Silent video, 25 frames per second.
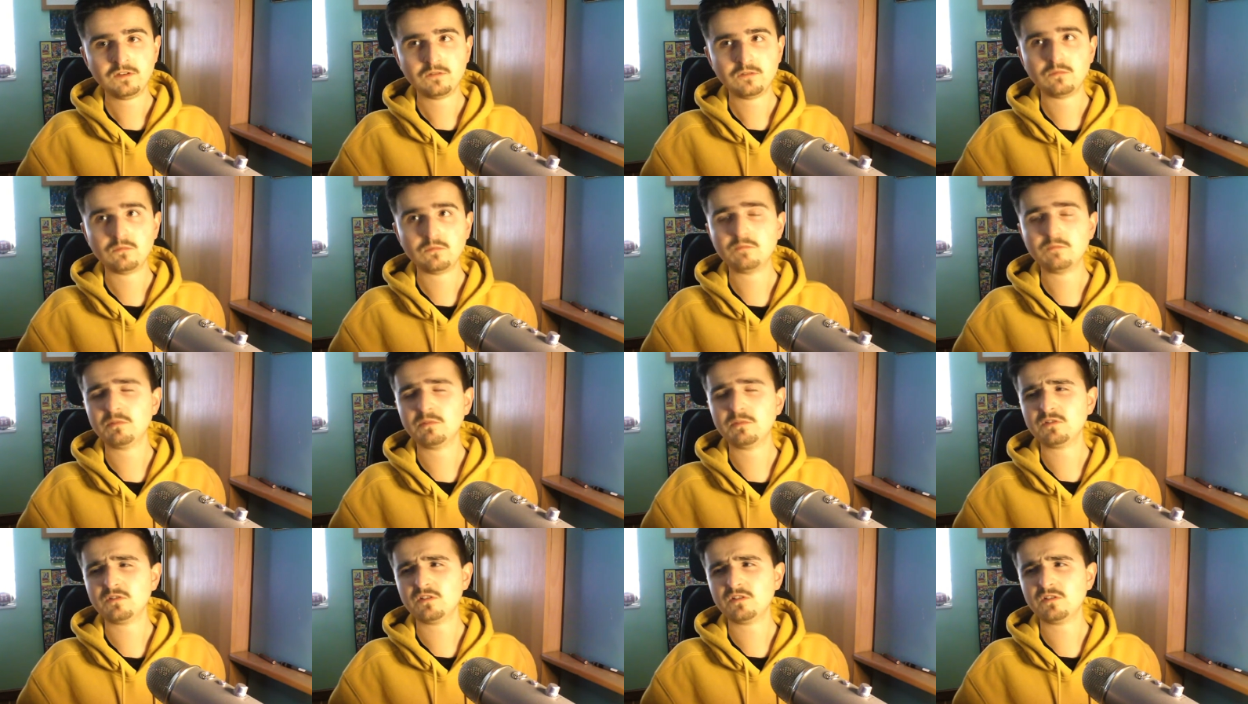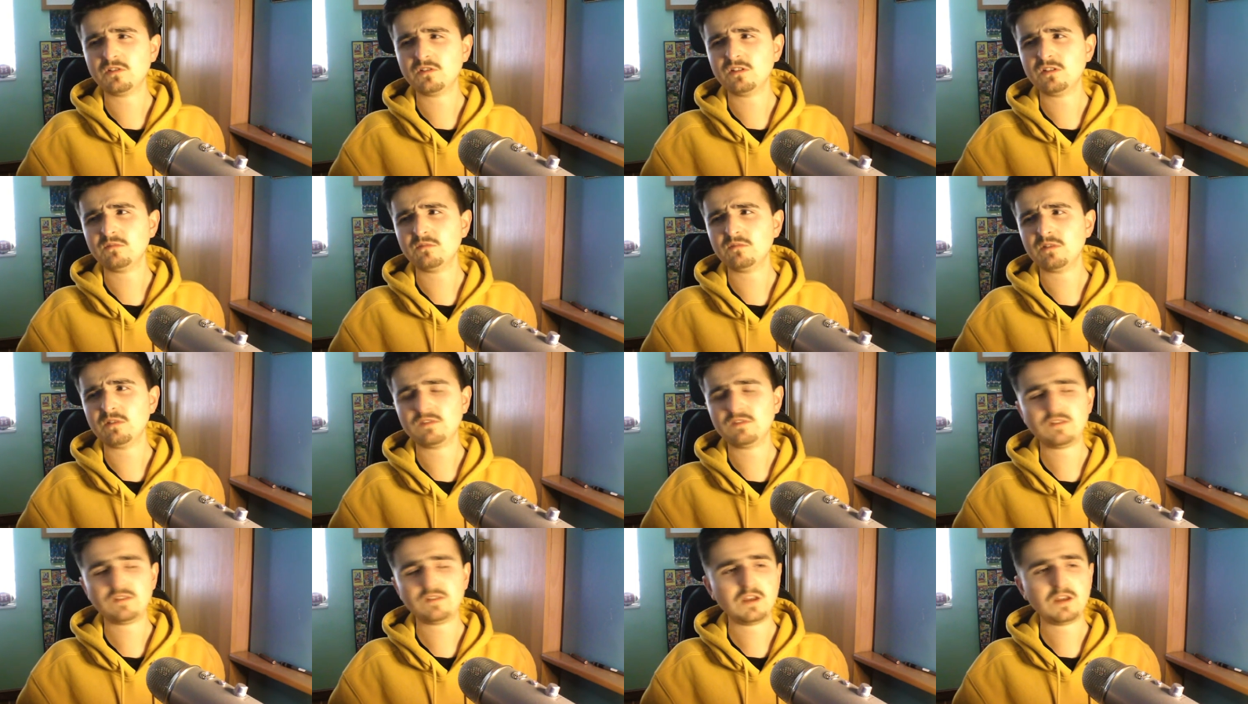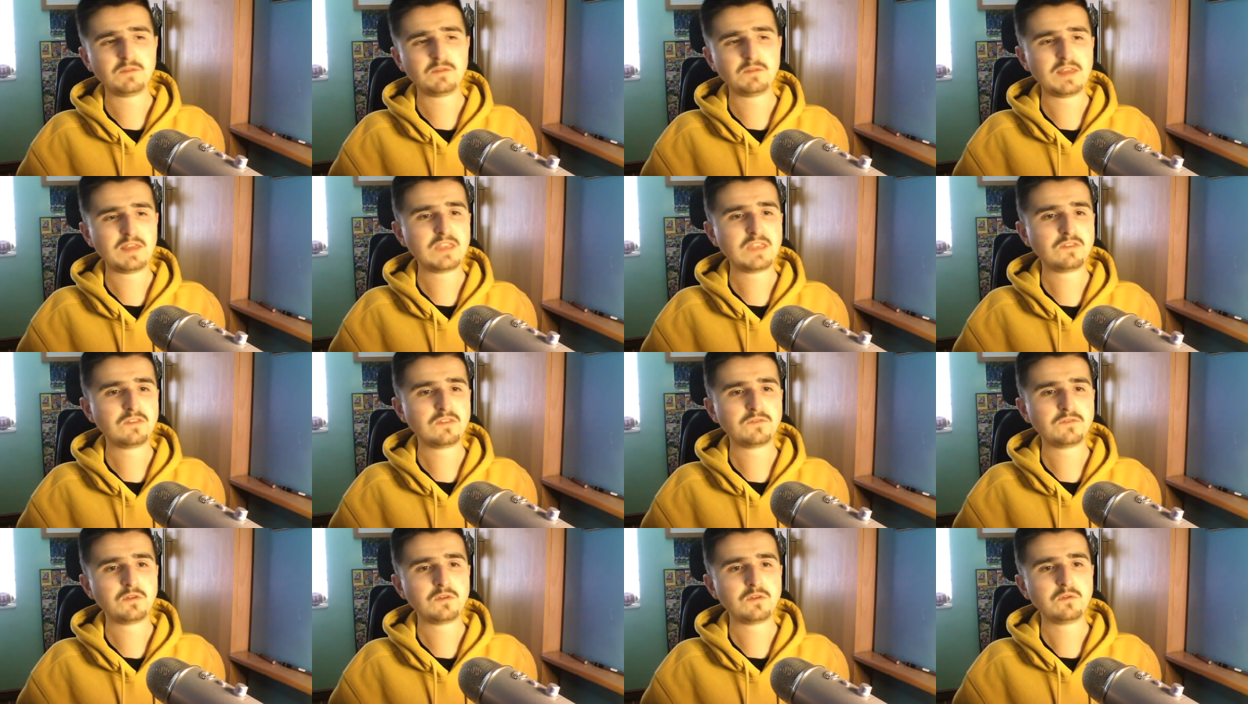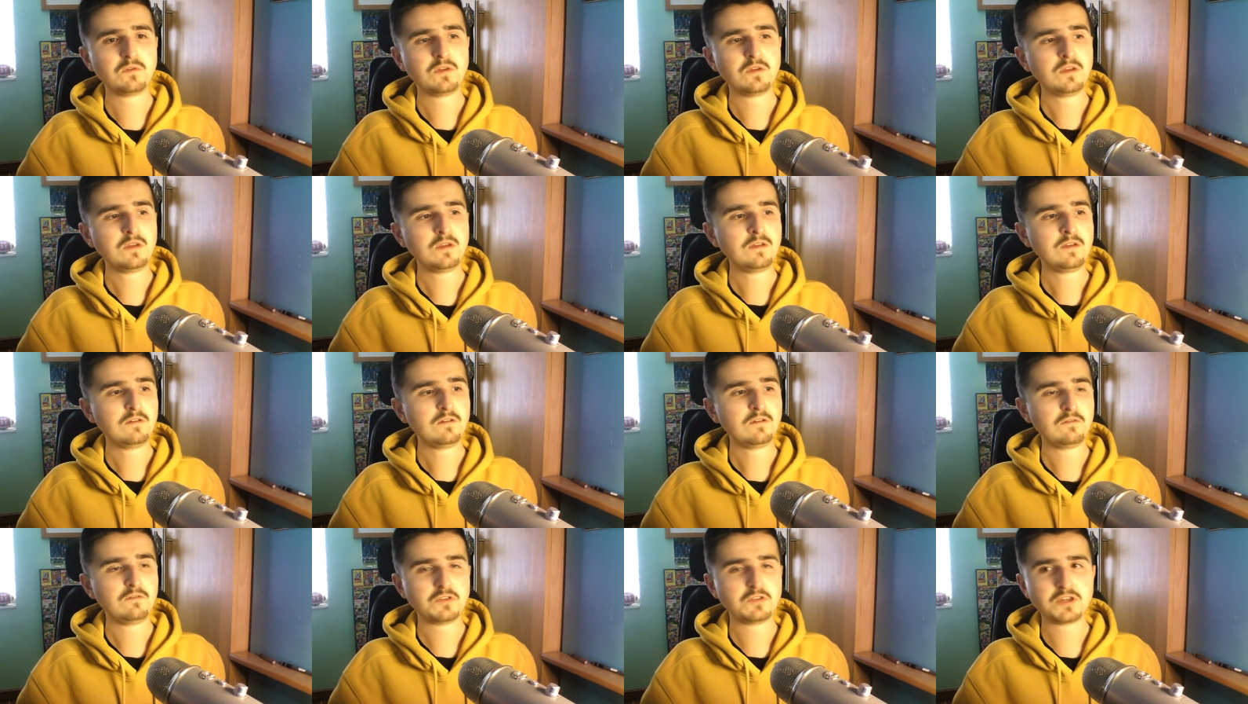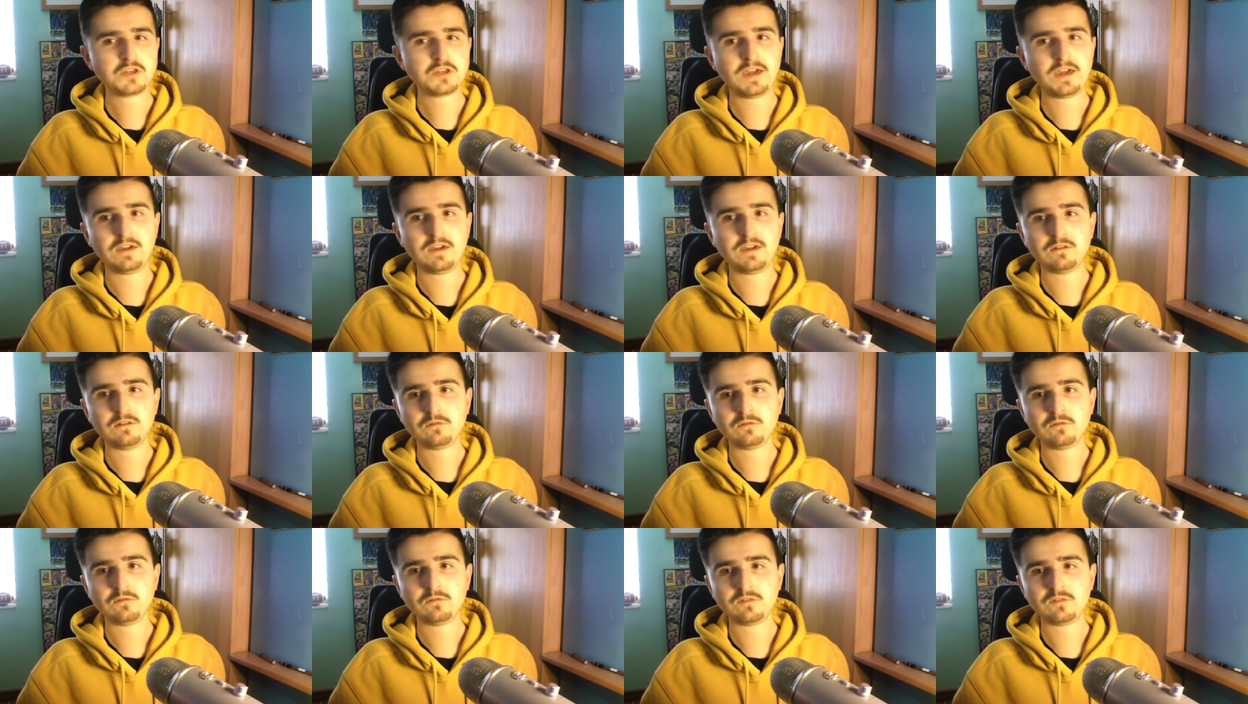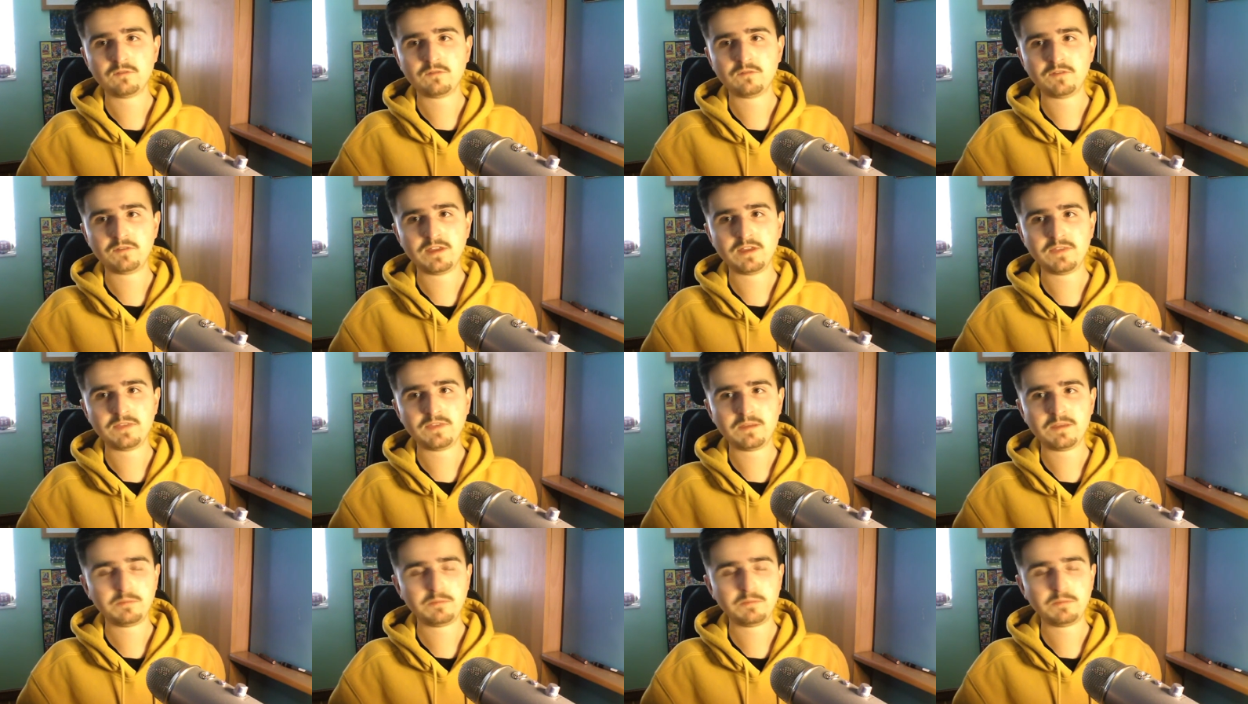What podcast? Well, it's kind of an interview or a chat or something like that.